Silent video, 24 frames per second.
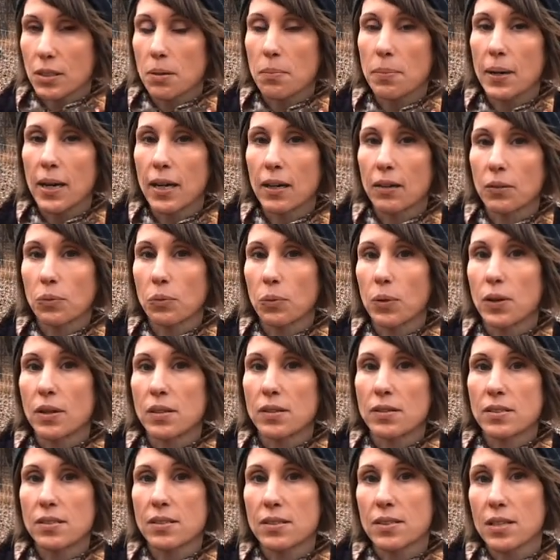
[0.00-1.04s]
about
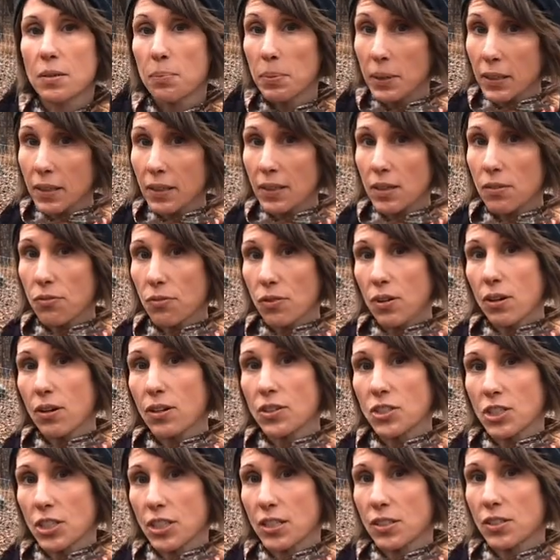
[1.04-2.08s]
was the ability for our
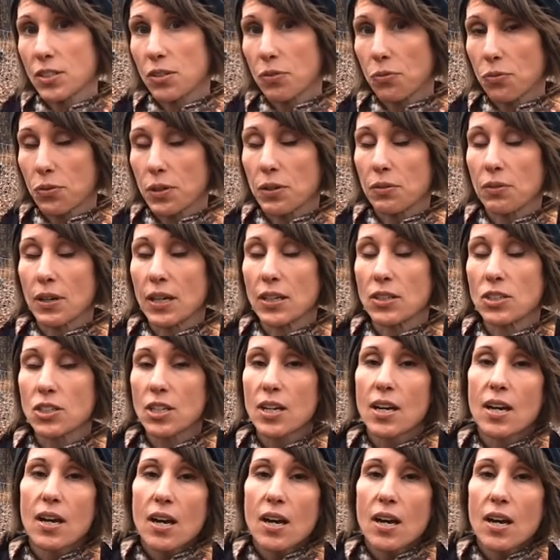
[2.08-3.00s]
chickens to free range.